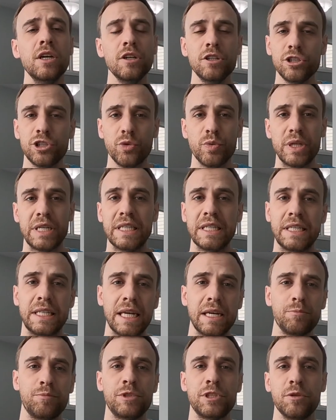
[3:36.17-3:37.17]
so we can
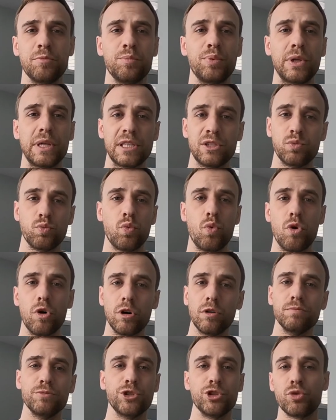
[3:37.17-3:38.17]
get someplace
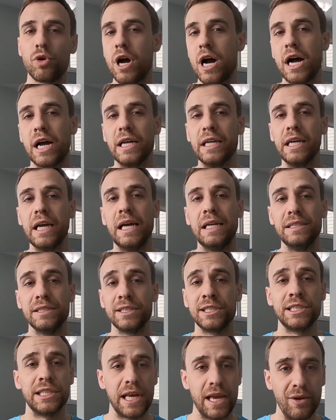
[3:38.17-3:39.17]
warm, dry, and
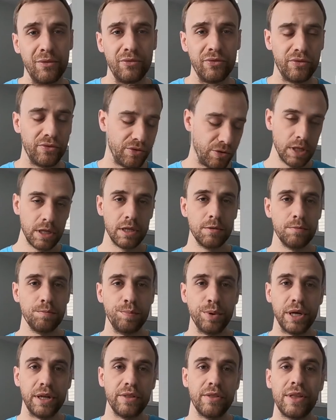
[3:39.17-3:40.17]
safe
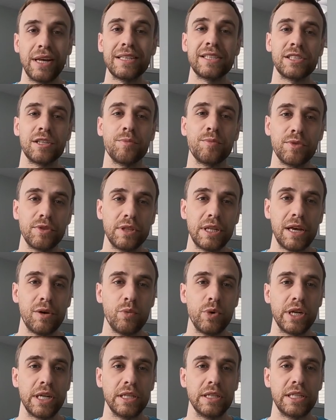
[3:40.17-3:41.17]
but that's something that
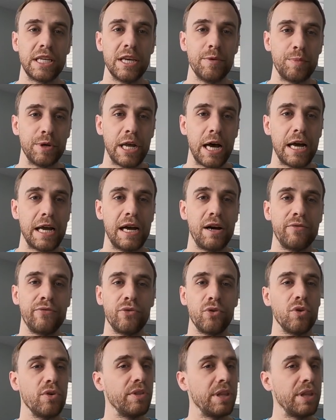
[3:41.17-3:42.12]
we can keep an eye out for.